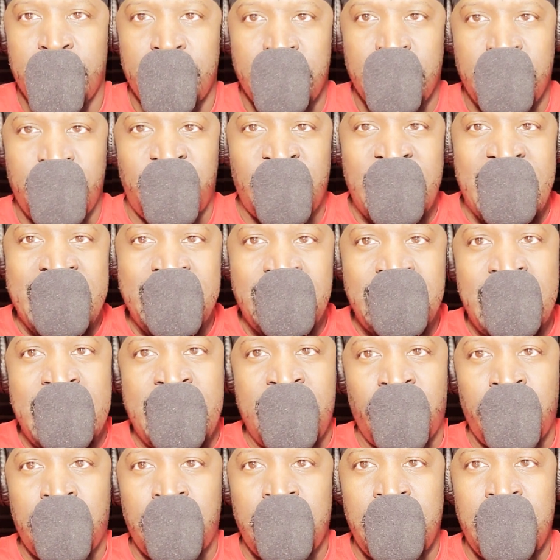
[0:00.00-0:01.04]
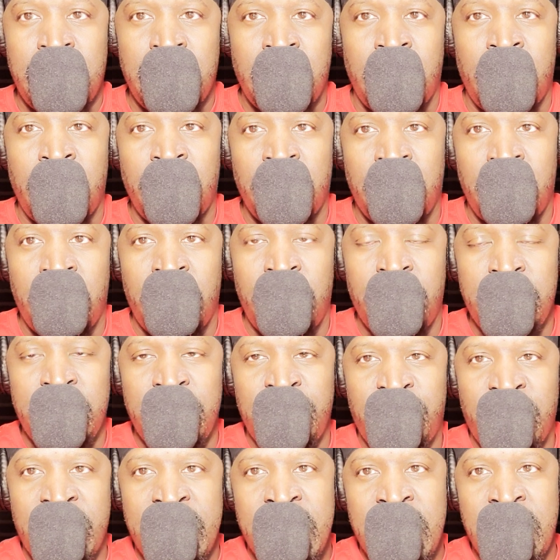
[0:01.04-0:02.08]
financially on
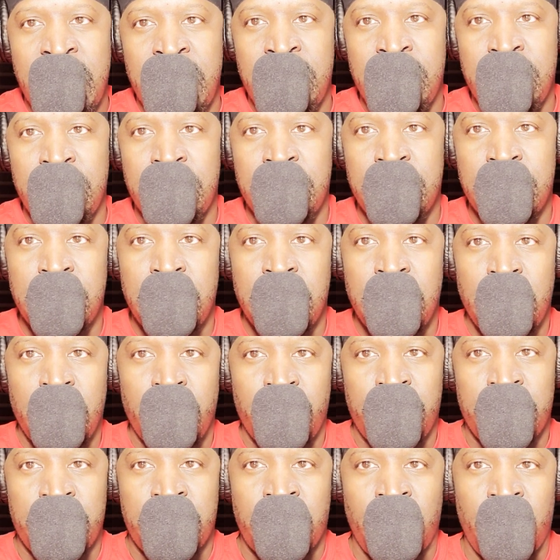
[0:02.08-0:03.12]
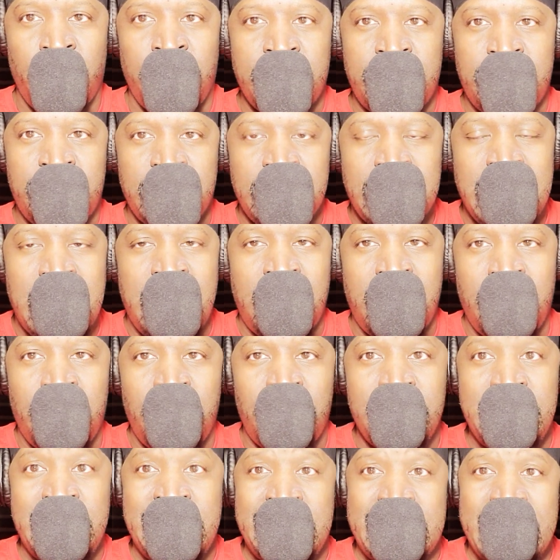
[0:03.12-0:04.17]
OnlyFans was going to not
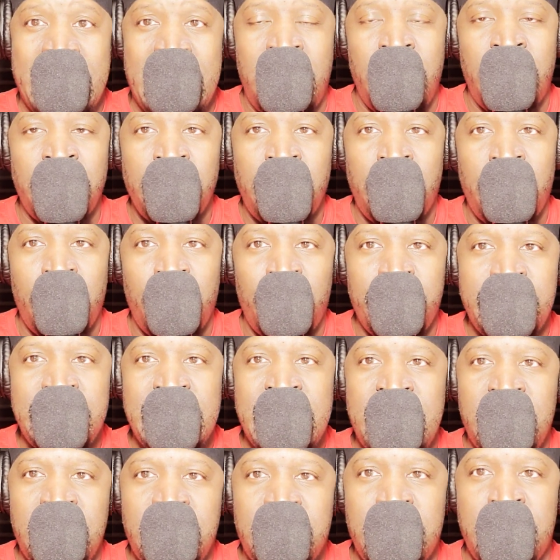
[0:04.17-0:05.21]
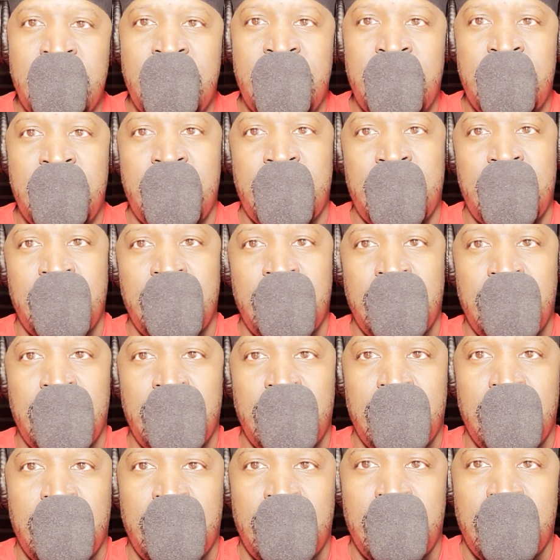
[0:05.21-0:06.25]
only download what they could
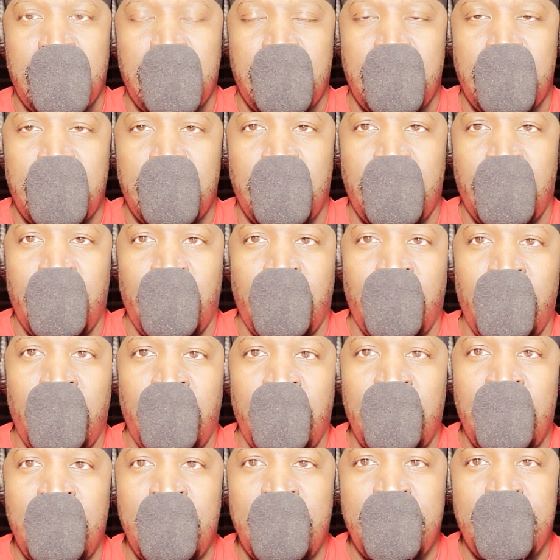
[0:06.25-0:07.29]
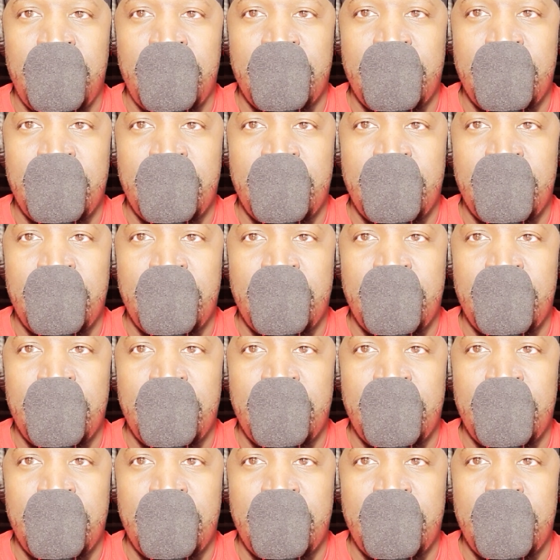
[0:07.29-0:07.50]
or